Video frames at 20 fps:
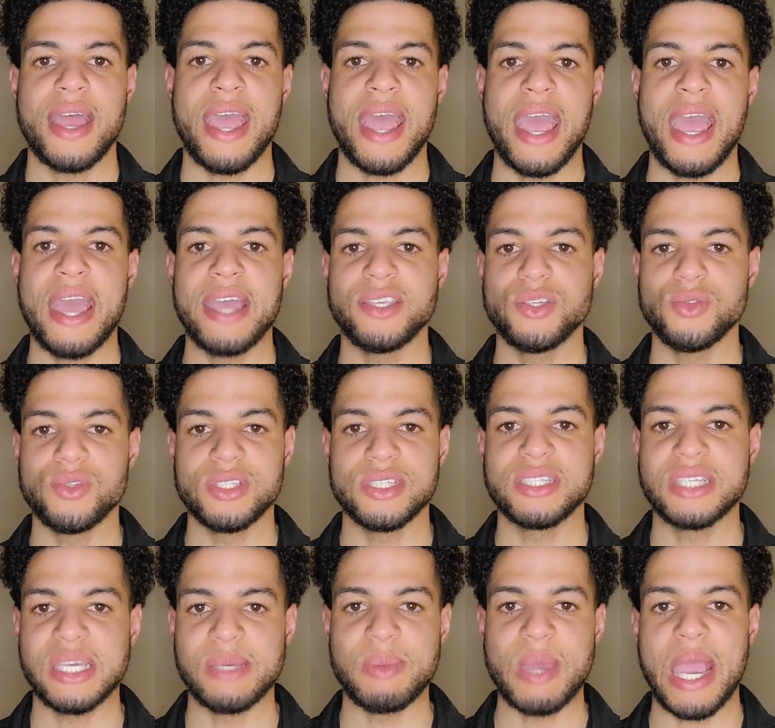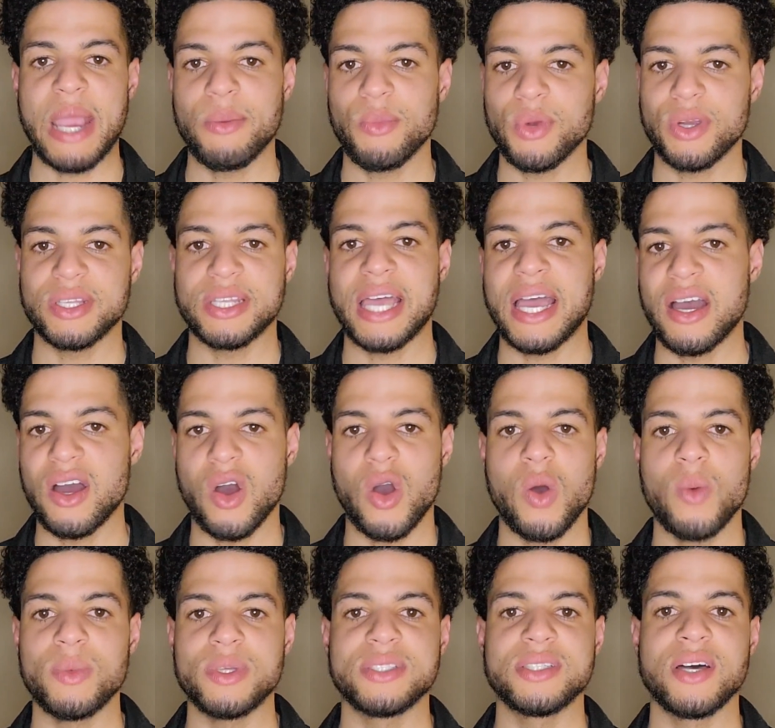and you just keep hammering that
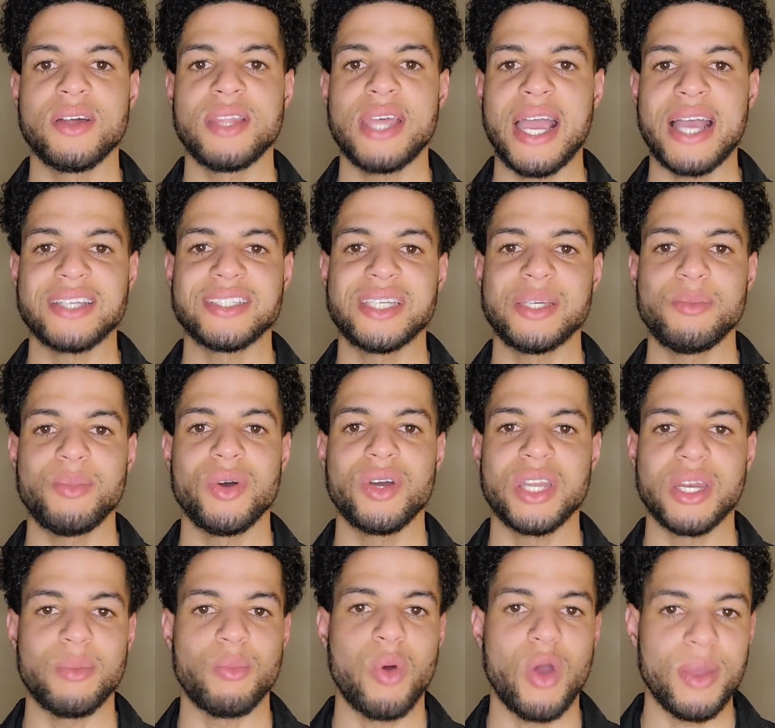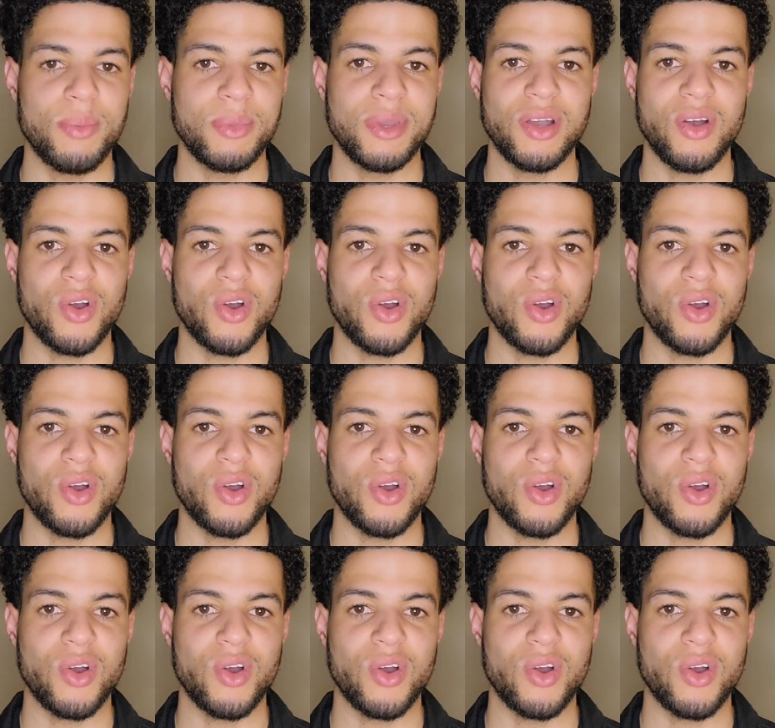home until they actually book an appointment,